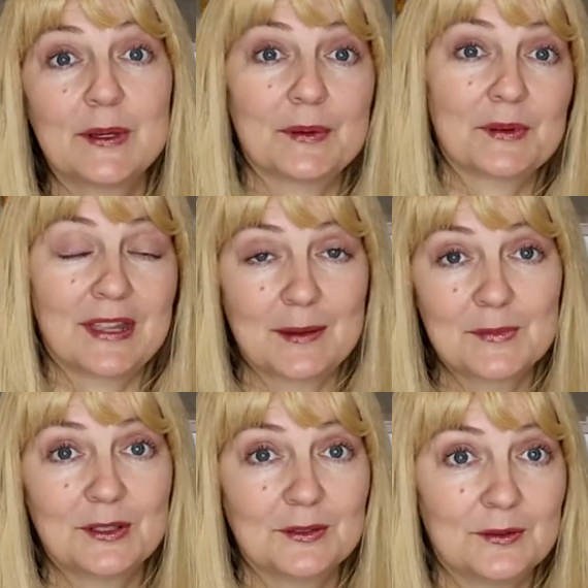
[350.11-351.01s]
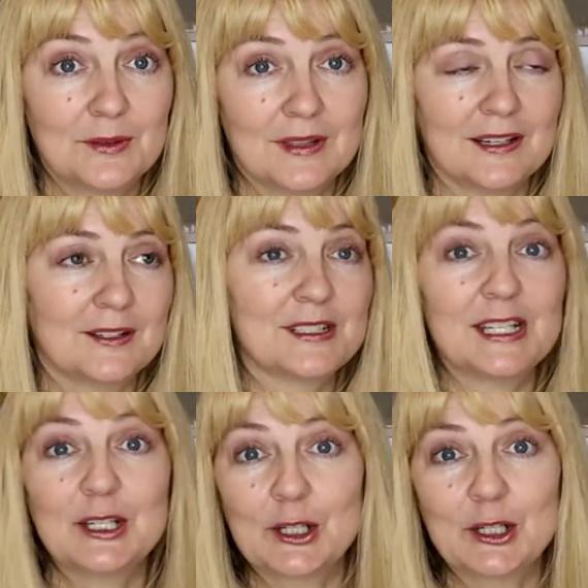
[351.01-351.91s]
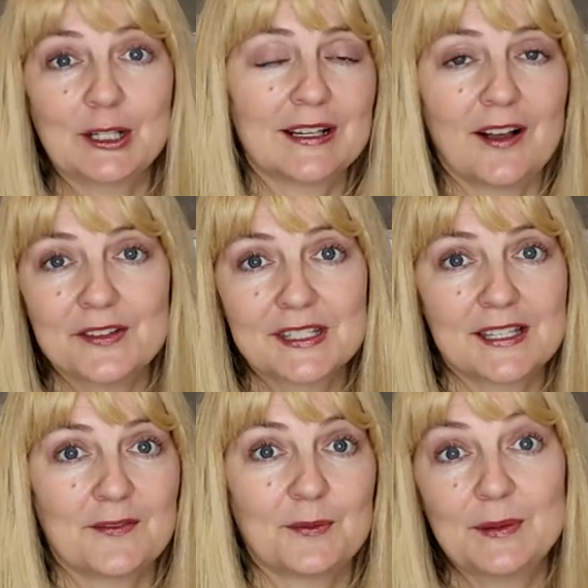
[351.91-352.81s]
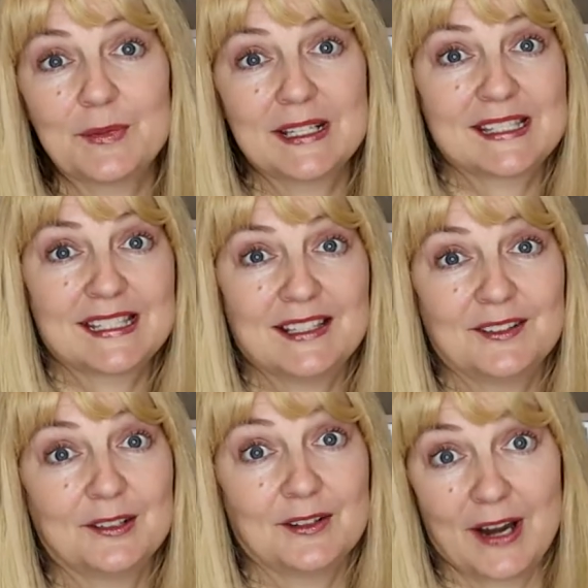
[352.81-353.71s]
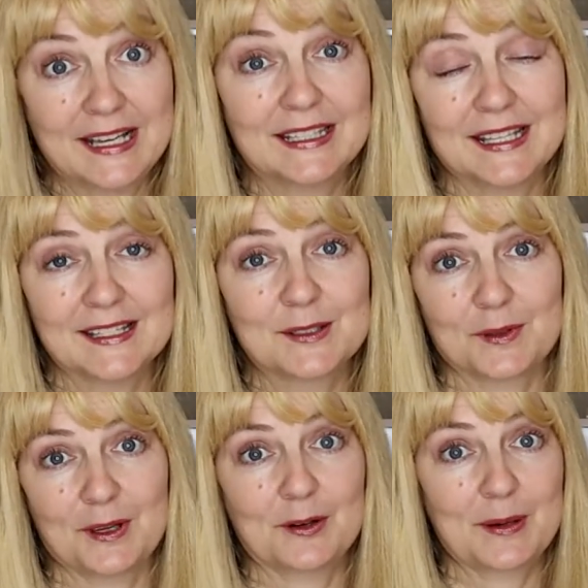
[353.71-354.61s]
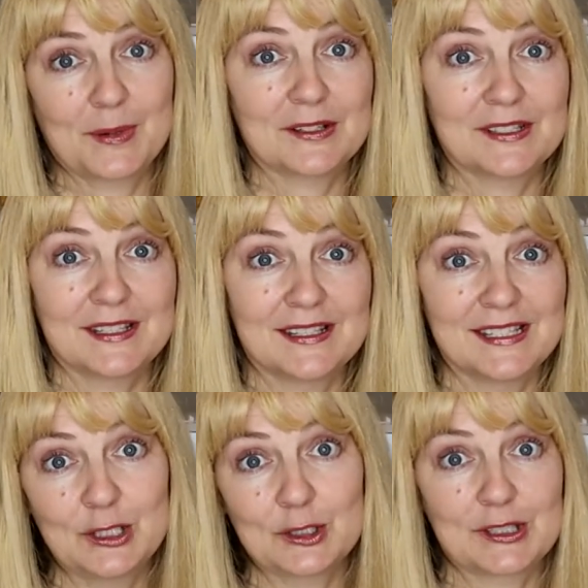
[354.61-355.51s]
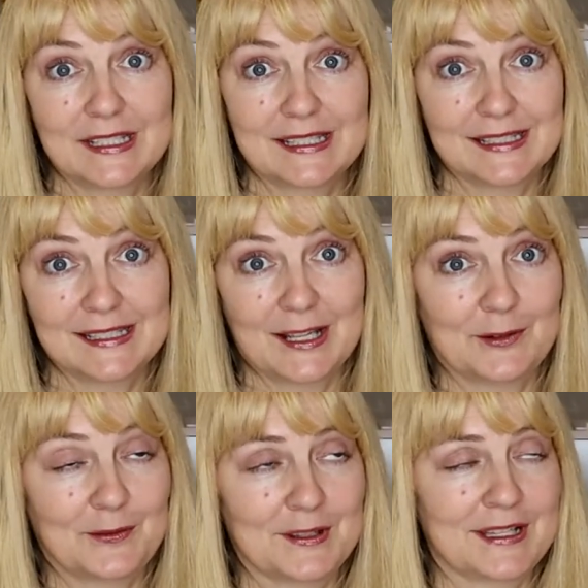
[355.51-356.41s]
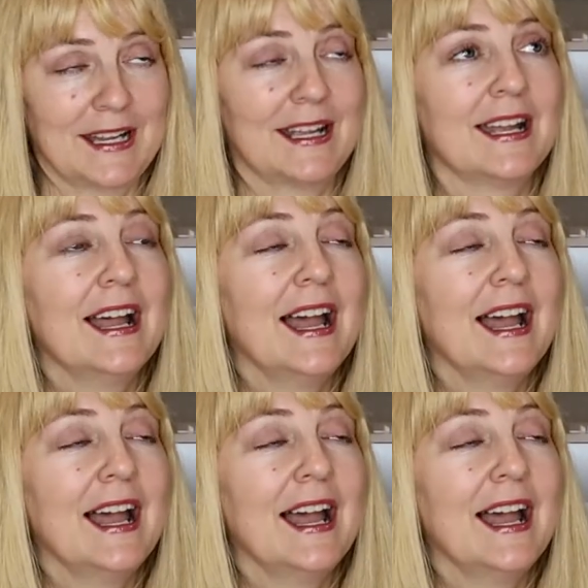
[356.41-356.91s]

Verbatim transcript: We went with them to their dinner and all the stuff. We went as grandkids with our grandparents to the Senior Citizen Center for the day.